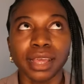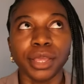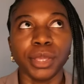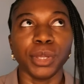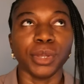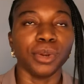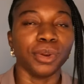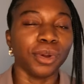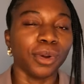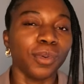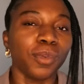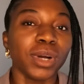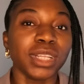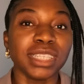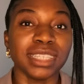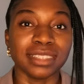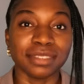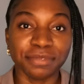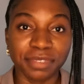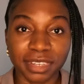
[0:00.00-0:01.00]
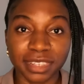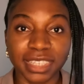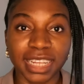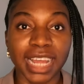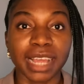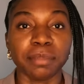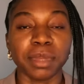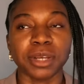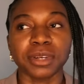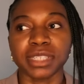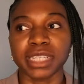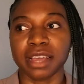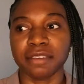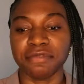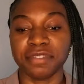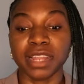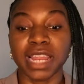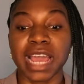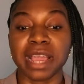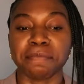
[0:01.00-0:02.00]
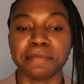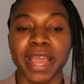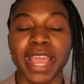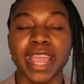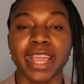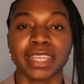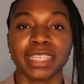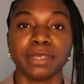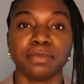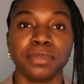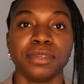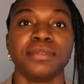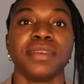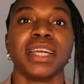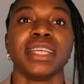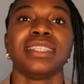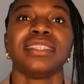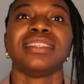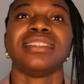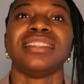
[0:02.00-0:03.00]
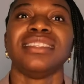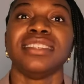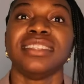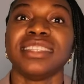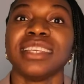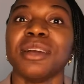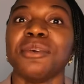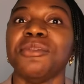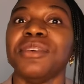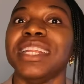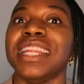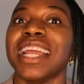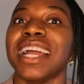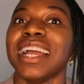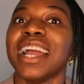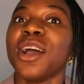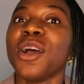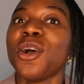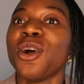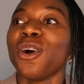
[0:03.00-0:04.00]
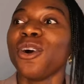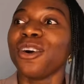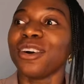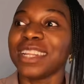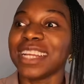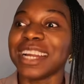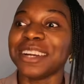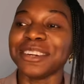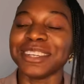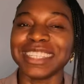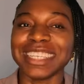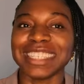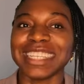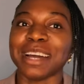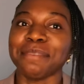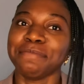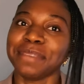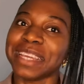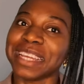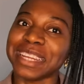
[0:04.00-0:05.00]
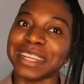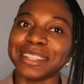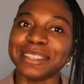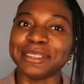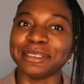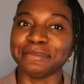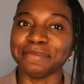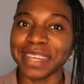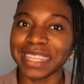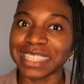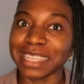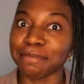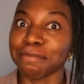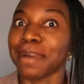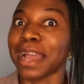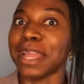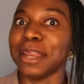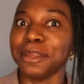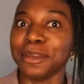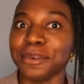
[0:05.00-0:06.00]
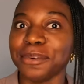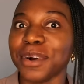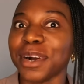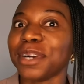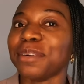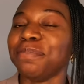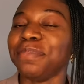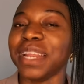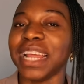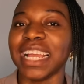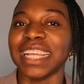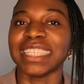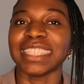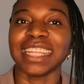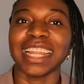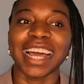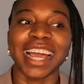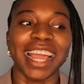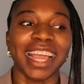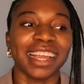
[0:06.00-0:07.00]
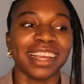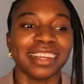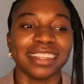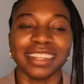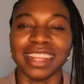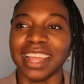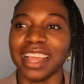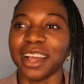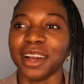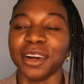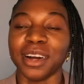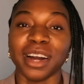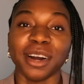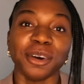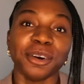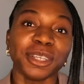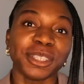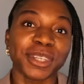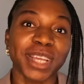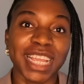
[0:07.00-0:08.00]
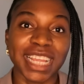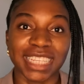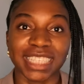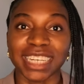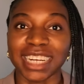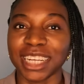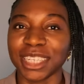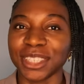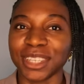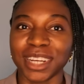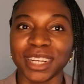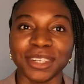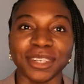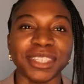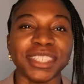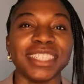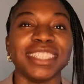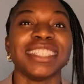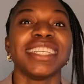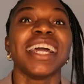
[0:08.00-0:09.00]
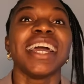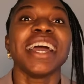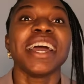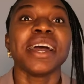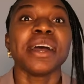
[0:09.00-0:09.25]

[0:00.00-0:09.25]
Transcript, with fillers: you know, what it feels like, because I feel like my experience is the same with the other nurses I'm beginning to meet in my new workplace. Like they are also international nurses.